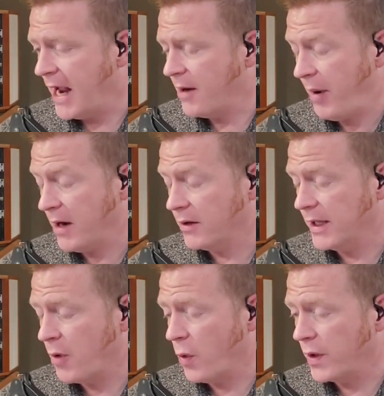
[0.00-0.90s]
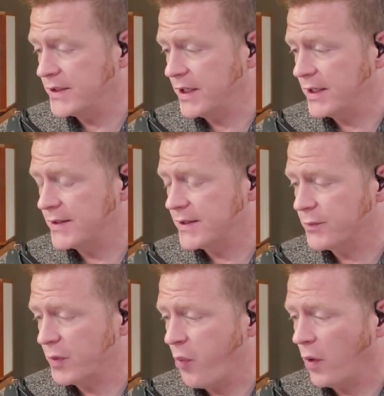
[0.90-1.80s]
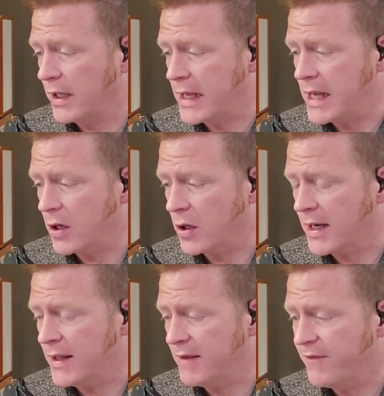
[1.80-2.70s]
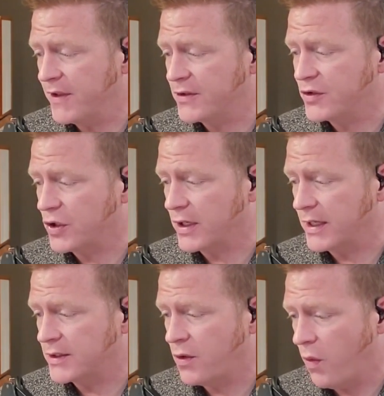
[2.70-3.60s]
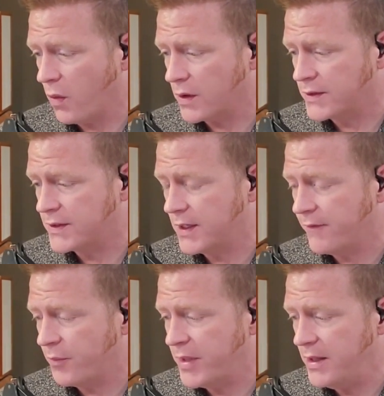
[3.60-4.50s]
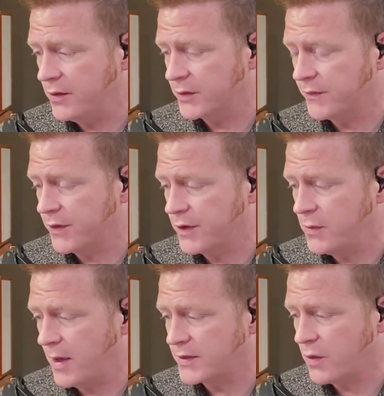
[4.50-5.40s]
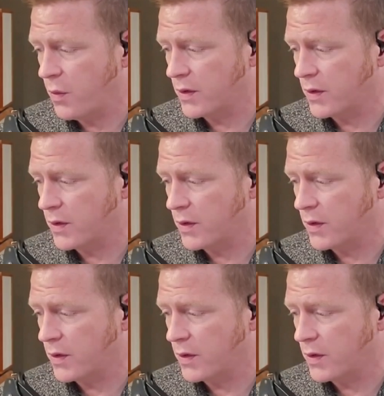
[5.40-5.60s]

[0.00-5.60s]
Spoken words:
But apparently, according to some reporting here, in the Fifth Circuit Court of Appeals for the U.S.